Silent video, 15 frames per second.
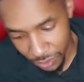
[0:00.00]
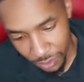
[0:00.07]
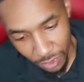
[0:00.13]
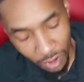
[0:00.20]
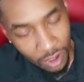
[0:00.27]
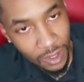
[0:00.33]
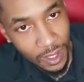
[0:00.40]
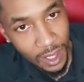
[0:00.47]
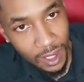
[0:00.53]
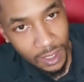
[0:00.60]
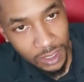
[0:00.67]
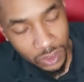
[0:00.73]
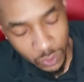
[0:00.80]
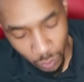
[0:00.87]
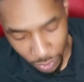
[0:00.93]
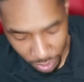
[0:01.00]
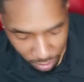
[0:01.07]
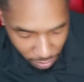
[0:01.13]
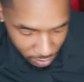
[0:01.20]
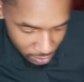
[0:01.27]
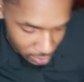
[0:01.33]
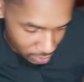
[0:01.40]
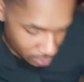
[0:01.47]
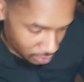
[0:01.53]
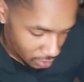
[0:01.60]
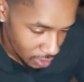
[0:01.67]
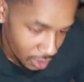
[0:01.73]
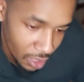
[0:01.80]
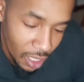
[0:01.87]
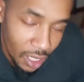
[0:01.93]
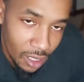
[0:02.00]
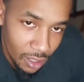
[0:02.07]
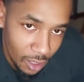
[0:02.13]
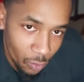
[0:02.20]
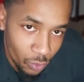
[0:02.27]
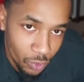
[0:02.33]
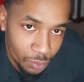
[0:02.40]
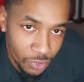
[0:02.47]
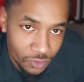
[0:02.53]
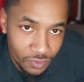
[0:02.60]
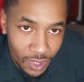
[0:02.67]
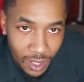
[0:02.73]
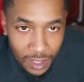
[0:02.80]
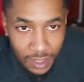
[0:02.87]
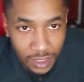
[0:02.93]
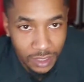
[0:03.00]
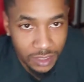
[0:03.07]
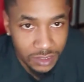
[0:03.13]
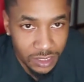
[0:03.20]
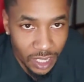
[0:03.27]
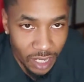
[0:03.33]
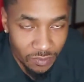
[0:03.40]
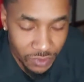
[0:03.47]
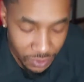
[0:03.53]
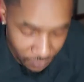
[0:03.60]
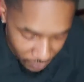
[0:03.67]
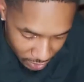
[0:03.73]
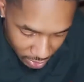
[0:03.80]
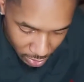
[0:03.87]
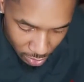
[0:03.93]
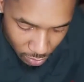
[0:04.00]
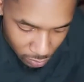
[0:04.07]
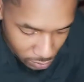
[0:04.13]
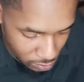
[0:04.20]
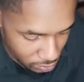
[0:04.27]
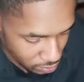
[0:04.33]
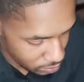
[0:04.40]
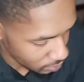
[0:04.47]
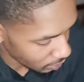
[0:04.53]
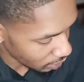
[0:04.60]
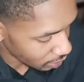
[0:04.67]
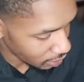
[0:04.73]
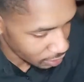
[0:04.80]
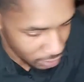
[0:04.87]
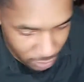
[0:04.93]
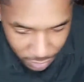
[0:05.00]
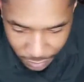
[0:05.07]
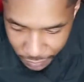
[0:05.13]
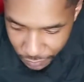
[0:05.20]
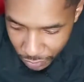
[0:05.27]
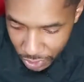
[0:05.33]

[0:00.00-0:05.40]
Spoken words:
online as well. We'll provide links after video for you